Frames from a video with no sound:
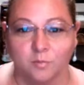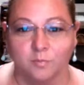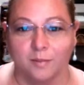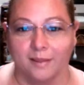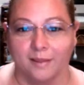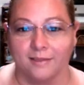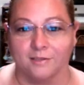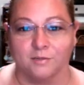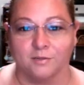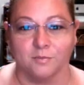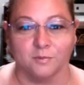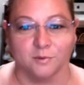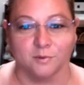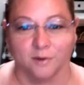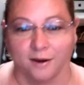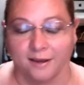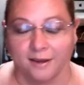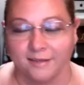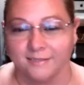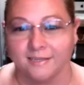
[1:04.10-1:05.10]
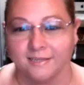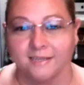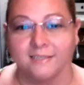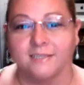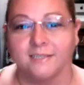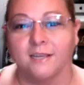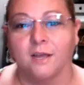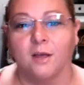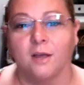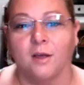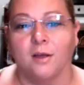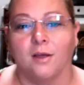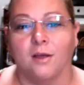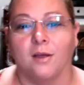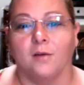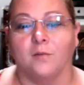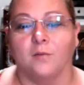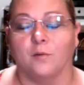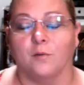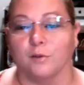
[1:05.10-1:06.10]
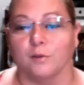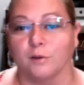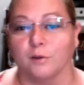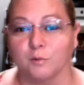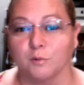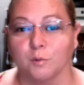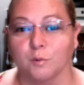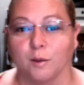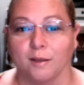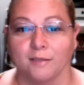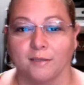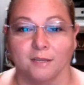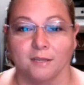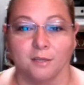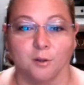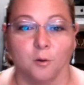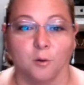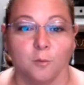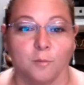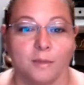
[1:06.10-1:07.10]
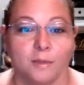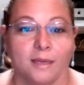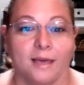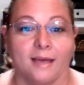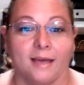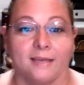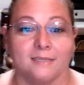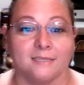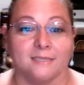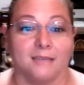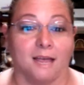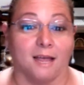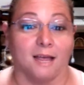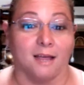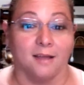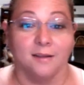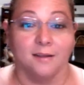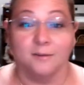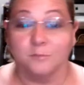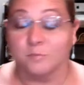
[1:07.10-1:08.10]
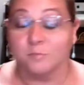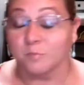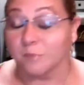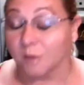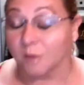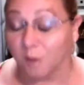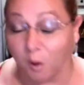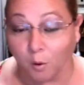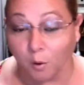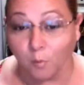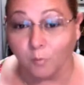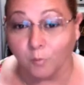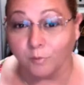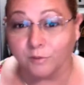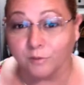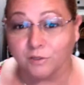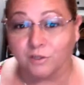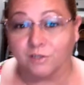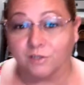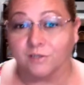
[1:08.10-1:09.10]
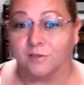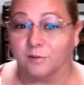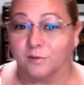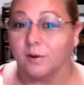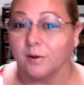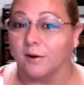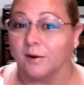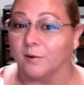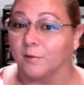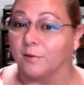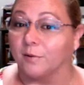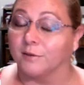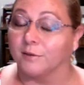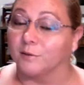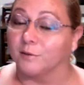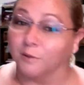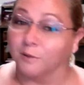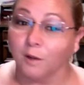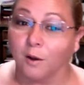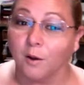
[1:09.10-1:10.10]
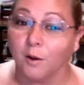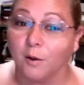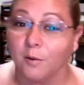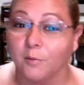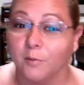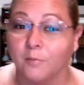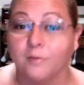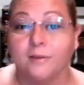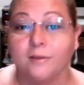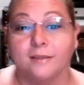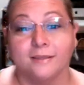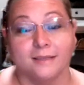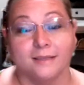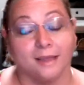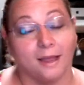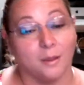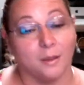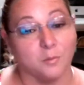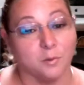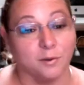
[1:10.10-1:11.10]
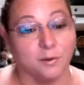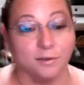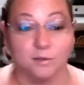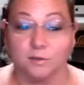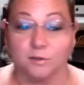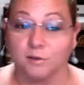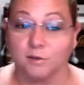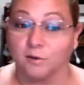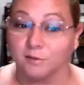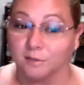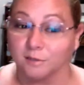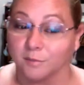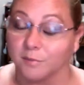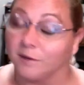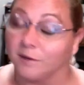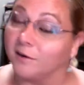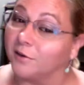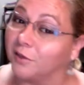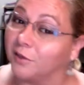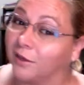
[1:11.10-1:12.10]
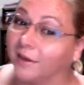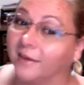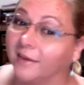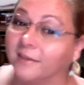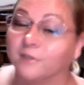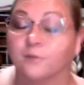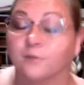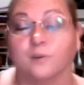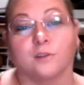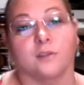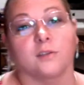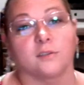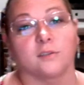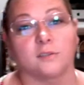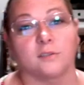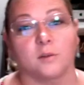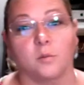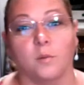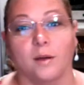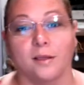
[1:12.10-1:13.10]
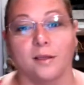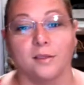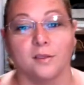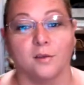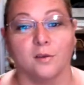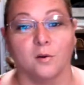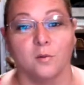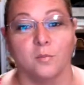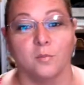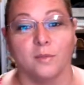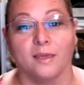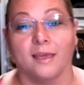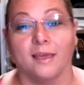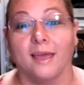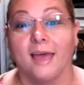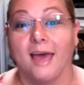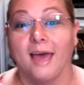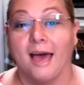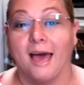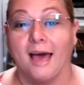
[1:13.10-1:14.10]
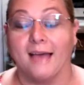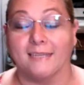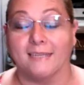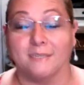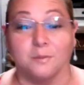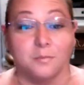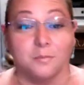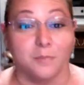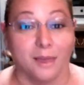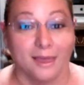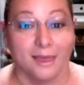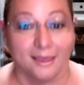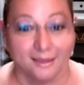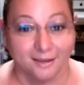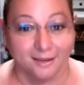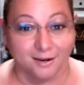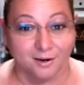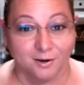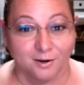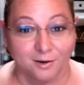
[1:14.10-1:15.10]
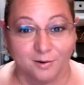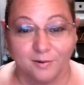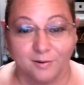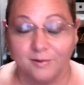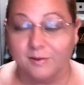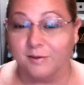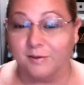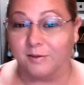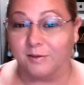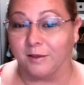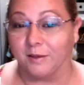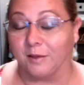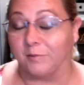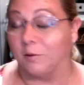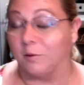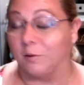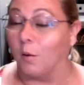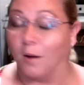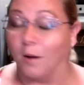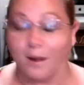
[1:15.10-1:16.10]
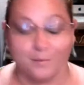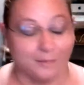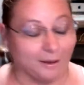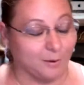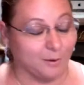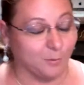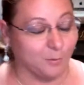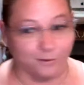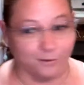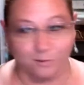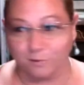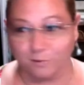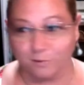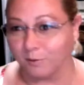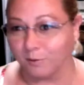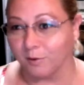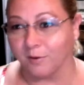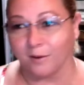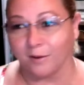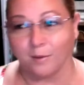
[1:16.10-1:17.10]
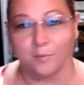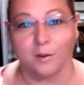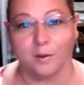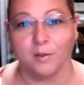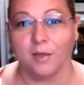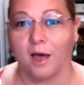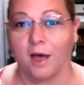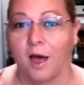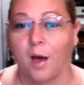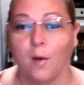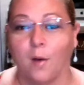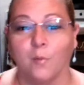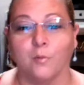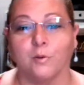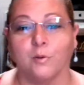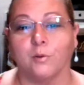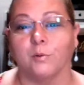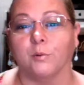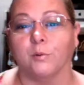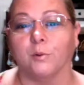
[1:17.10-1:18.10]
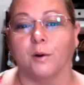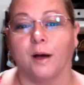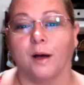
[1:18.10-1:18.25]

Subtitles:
management crisis. For those ones that know me as a coach, you are going to know that I'm going to talk similar things. For those that want to know me as a baker, no, I'm not going to talk about how you